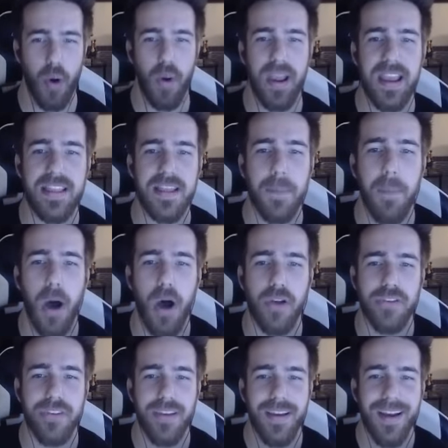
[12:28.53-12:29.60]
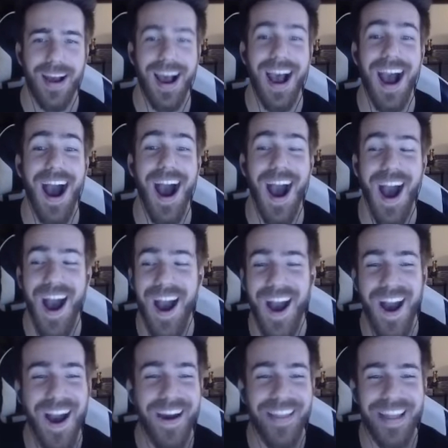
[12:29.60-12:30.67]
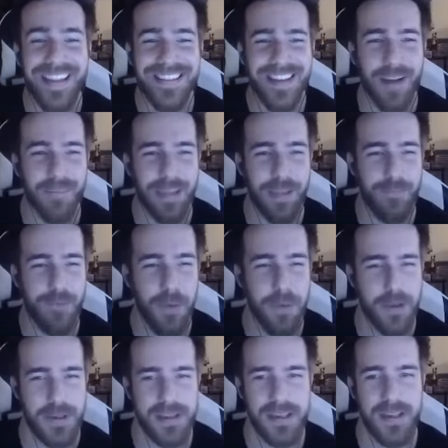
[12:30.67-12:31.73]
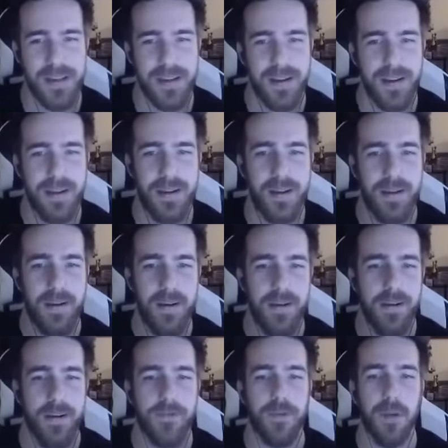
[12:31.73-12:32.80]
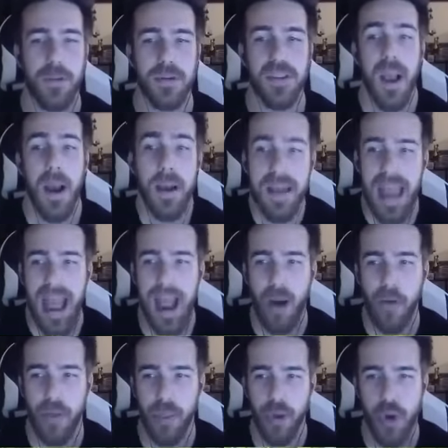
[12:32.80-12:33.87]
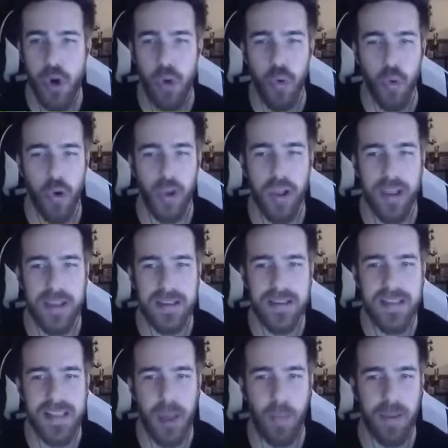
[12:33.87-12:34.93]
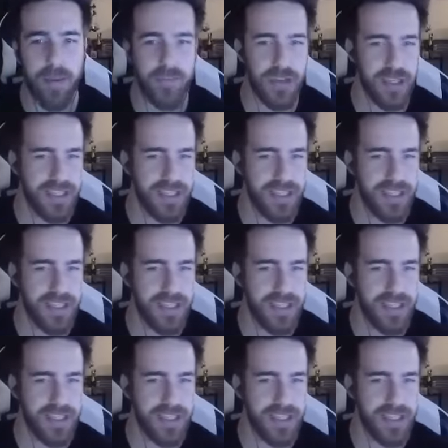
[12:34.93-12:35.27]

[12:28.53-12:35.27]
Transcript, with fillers: oh, hit the shoot. balls. Oh! oh, that jump. Get full boost. Hold now the new rule is that we have just